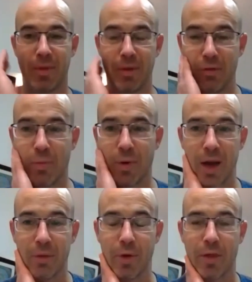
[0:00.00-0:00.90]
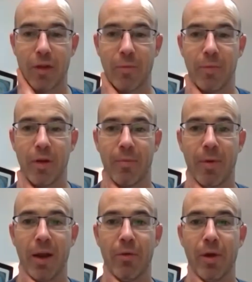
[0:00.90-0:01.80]
do body work, therapeutic
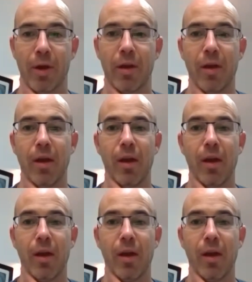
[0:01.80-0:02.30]
body work.